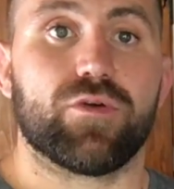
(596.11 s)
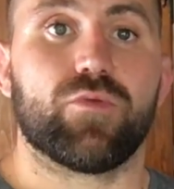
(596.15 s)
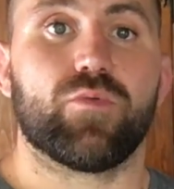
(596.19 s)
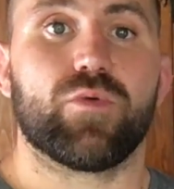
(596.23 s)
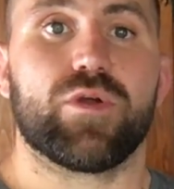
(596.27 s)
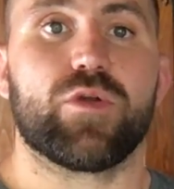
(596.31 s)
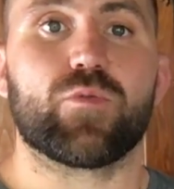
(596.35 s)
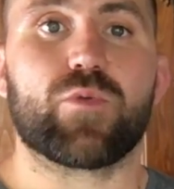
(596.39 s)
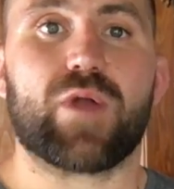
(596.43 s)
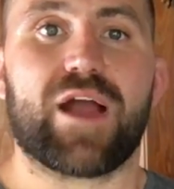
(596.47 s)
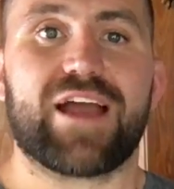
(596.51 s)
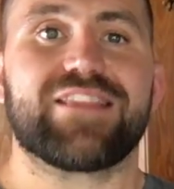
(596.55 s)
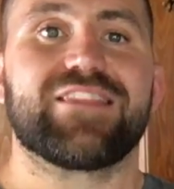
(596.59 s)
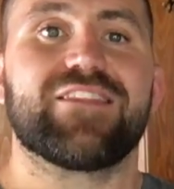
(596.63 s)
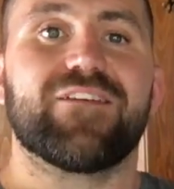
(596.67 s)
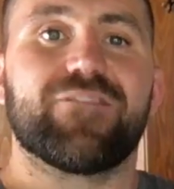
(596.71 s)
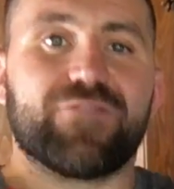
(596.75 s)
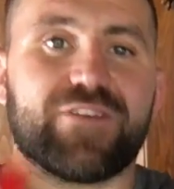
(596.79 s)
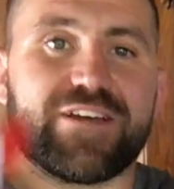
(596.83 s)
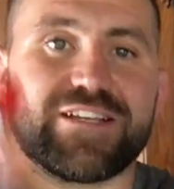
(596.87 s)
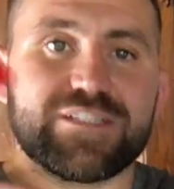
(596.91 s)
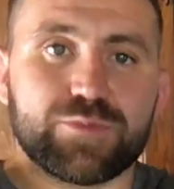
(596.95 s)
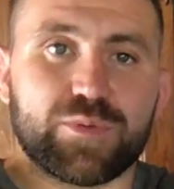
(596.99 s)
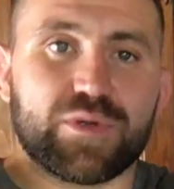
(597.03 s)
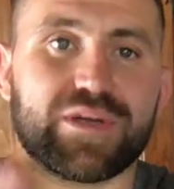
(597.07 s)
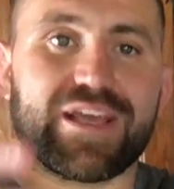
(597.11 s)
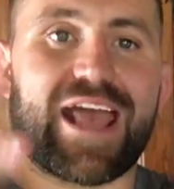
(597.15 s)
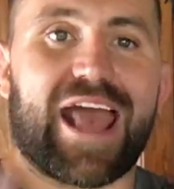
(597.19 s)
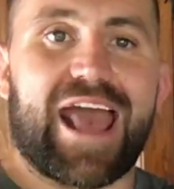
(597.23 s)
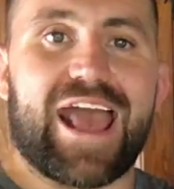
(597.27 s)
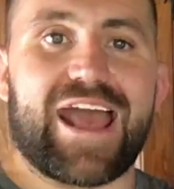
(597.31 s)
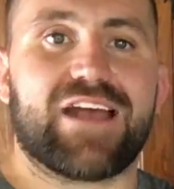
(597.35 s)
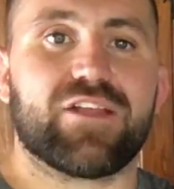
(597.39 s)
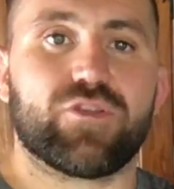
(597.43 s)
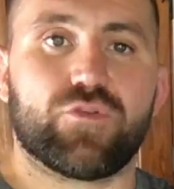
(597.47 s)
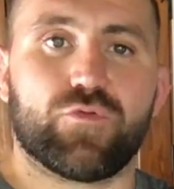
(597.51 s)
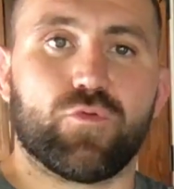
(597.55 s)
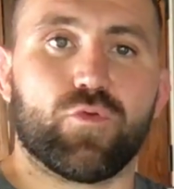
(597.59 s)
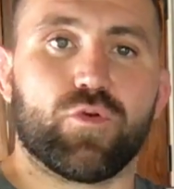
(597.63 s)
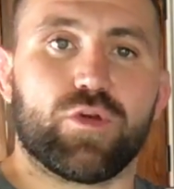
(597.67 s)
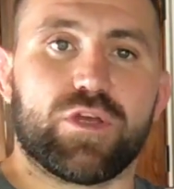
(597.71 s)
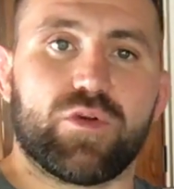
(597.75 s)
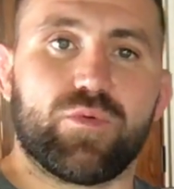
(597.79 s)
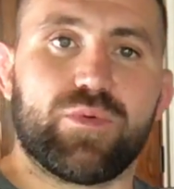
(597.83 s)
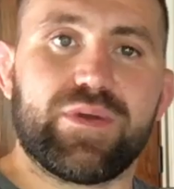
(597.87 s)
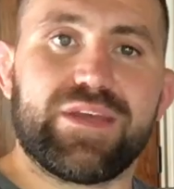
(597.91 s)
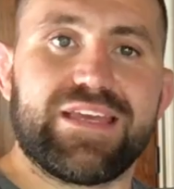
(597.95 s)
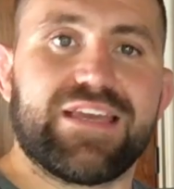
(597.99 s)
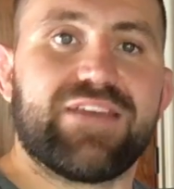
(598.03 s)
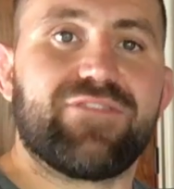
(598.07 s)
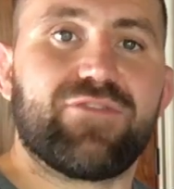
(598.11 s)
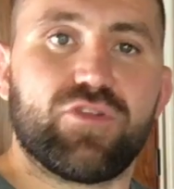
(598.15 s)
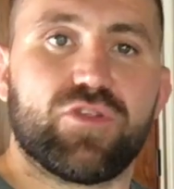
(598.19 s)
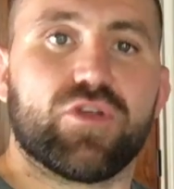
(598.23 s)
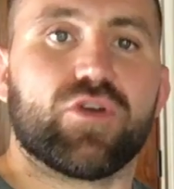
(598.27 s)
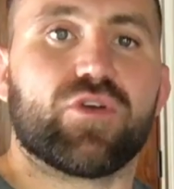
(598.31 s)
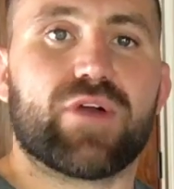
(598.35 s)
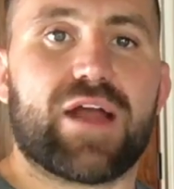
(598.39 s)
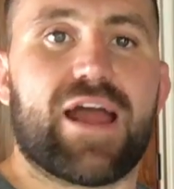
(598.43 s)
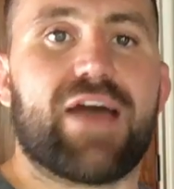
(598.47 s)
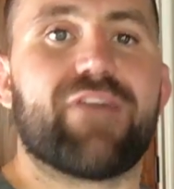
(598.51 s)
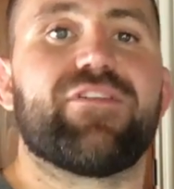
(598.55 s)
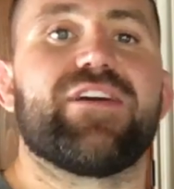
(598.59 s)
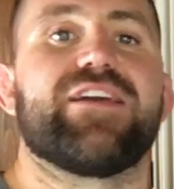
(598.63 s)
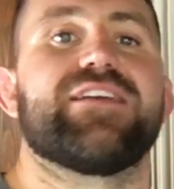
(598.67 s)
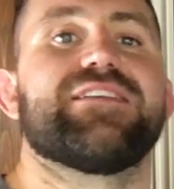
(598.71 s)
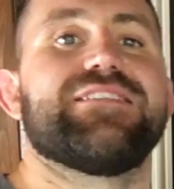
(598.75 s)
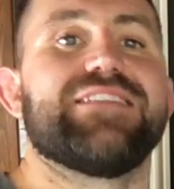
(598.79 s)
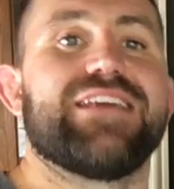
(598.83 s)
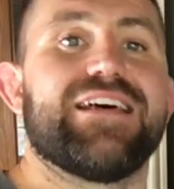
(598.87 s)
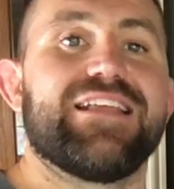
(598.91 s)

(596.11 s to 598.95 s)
We write the Facebook ads for you. We give you the graphics.